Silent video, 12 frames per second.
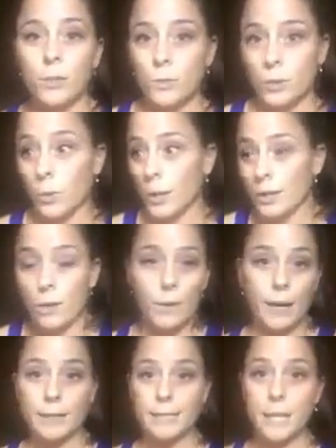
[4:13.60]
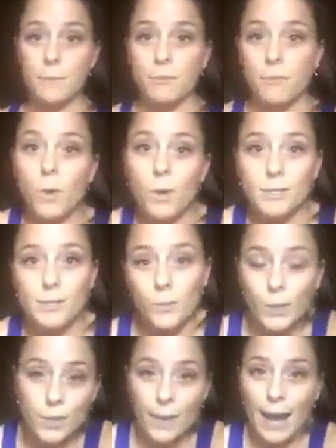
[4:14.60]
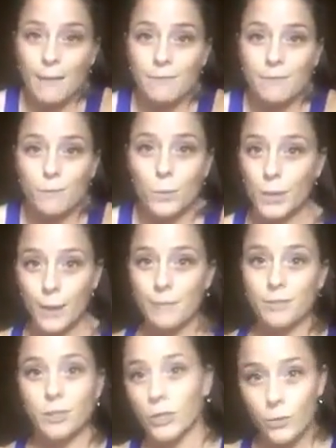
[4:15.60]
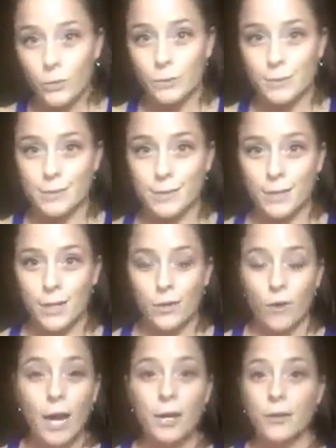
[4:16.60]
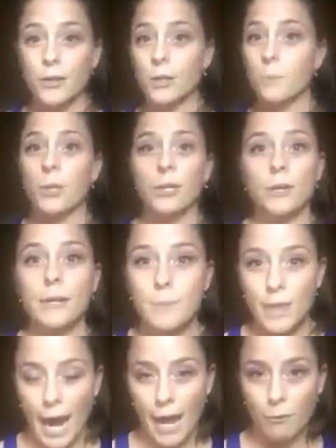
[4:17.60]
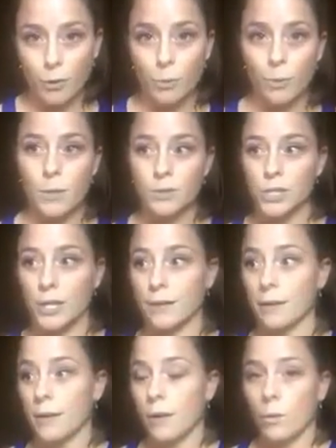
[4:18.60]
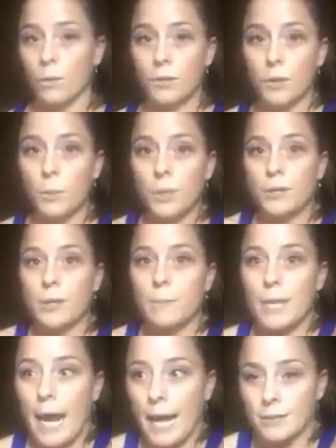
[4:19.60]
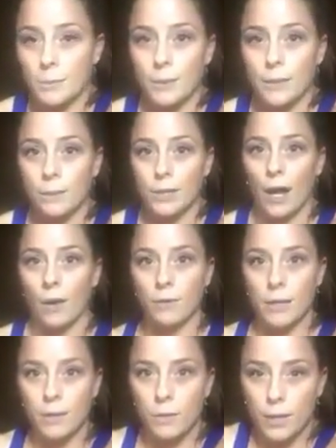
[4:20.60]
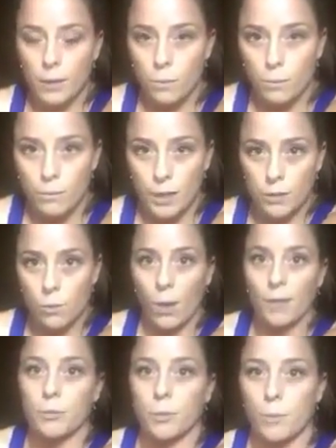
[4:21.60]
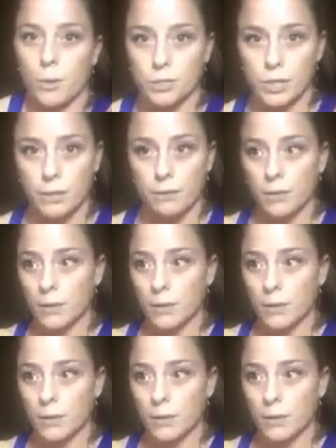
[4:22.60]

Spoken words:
you weren't going on a date before, so what do you have to lose, right? Or you're going to put your name in the hat for a promotion. Well, if you don't put your name in the hat to begin with, how do they know that you want the promotion?